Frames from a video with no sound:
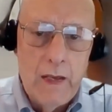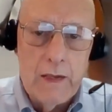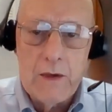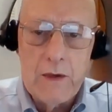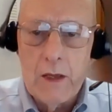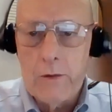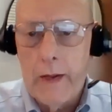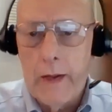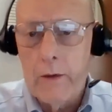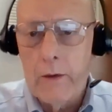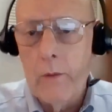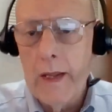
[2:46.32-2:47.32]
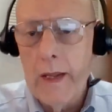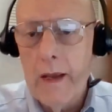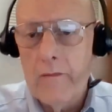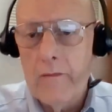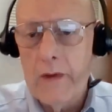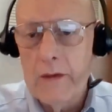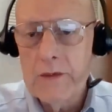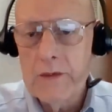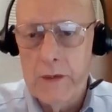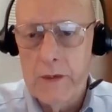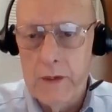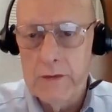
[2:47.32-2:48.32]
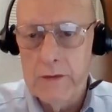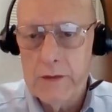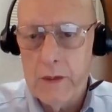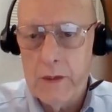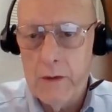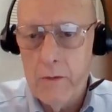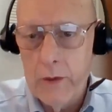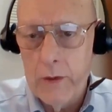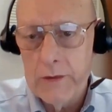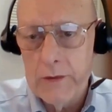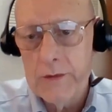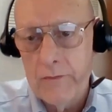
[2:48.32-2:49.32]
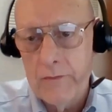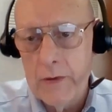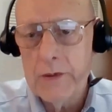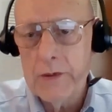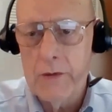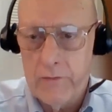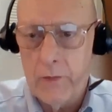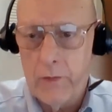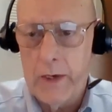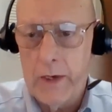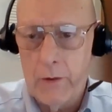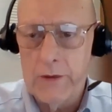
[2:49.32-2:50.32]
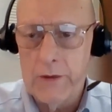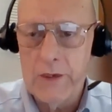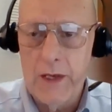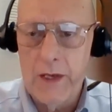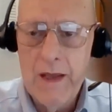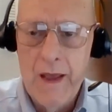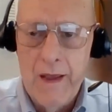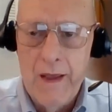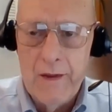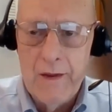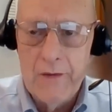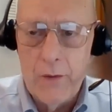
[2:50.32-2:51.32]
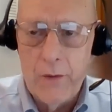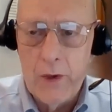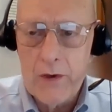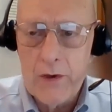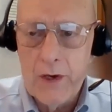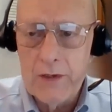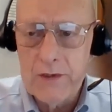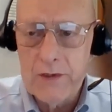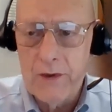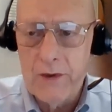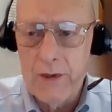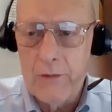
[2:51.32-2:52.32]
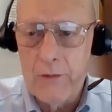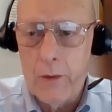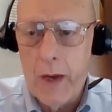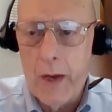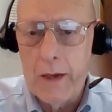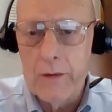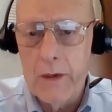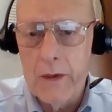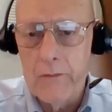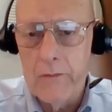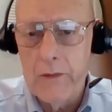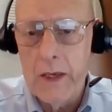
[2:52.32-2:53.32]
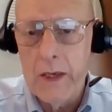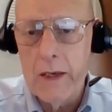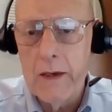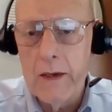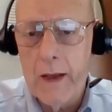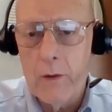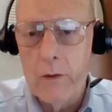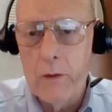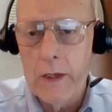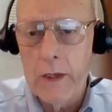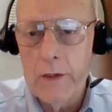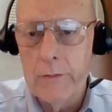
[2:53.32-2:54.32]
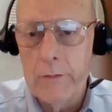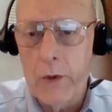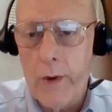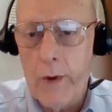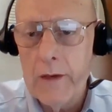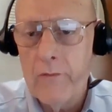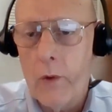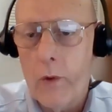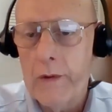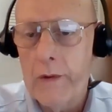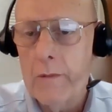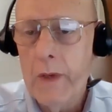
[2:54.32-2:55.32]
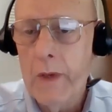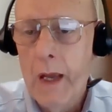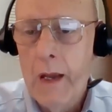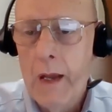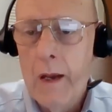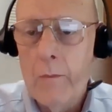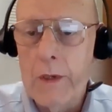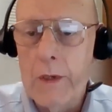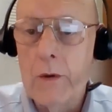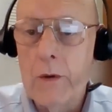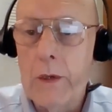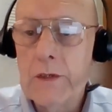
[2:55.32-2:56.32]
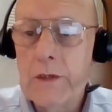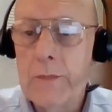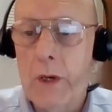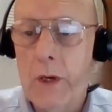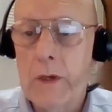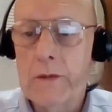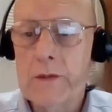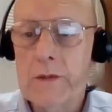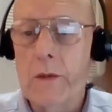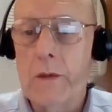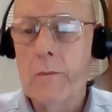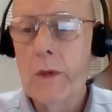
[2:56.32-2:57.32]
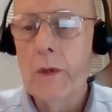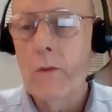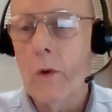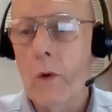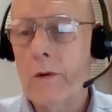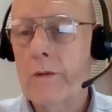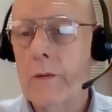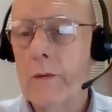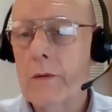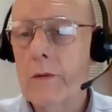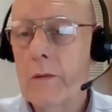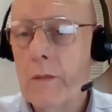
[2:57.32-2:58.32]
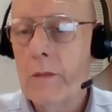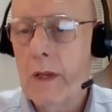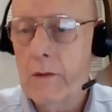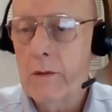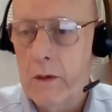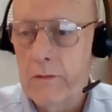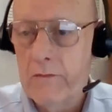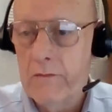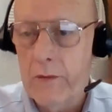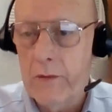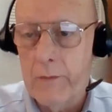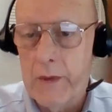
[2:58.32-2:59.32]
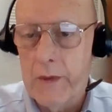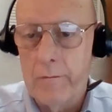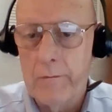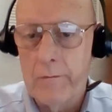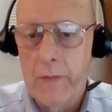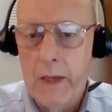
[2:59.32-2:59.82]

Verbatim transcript: in Colorado, we have incidents uh, with sufficient frequency that we're constantly reminded of the need not only to be ready for them, but to experience them, work through them, and learn from them.